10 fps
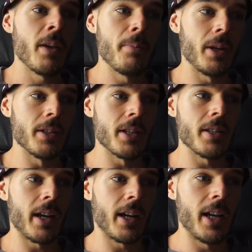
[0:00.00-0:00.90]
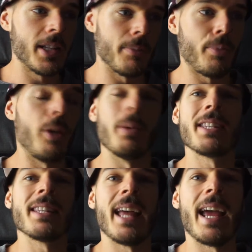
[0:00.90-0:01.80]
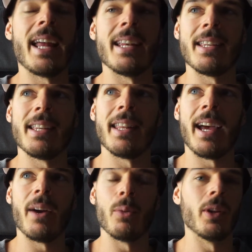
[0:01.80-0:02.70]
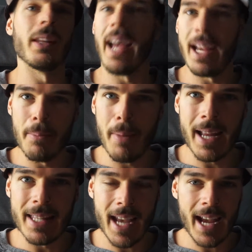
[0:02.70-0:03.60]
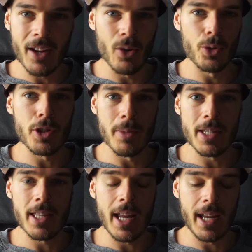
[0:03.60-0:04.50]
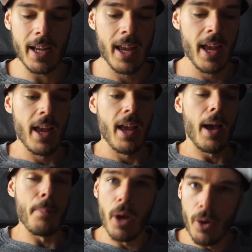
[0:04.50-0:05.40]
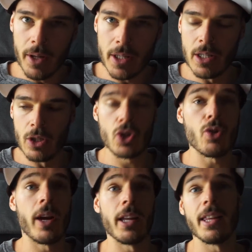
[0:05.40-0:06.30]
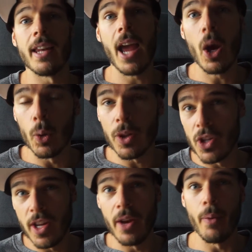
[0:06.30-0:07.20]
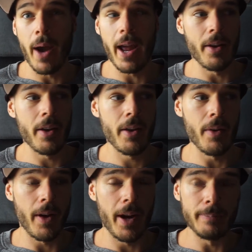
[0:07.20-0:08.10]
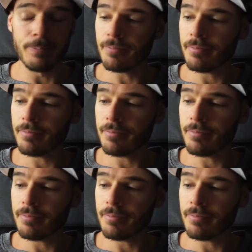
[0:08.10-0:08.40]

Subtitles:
because it's like, it's the promised land that will allow you to maintain an awesome aesthetic appearance and strength and health year round, right?